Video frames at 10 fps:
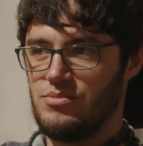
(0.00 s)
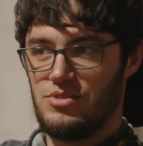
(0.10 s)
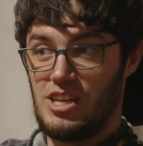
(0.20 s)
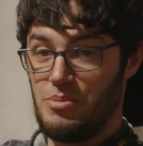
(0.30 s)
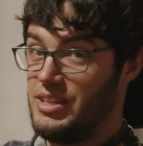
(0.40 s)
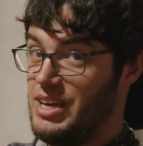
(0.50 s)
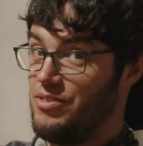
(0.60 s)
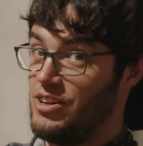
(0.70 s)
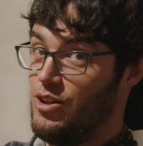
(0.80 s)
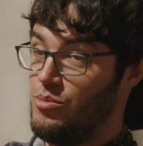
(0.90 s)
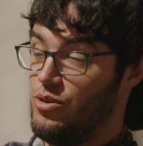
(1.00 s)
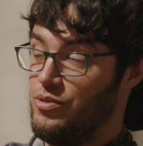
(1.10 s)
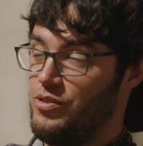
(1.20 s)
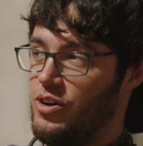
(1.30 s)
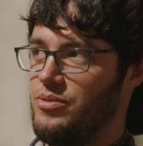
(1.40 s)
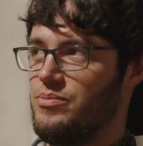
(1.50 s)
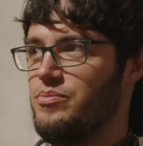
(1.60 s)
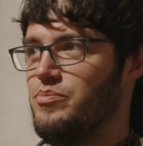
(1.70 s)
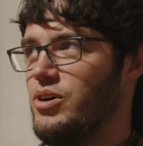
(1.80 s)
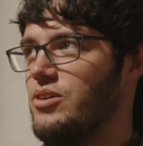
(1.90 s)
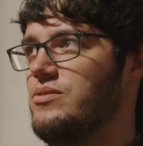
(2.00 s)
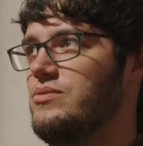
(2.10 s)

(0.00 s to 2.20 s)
seemingly having a lot more fun, but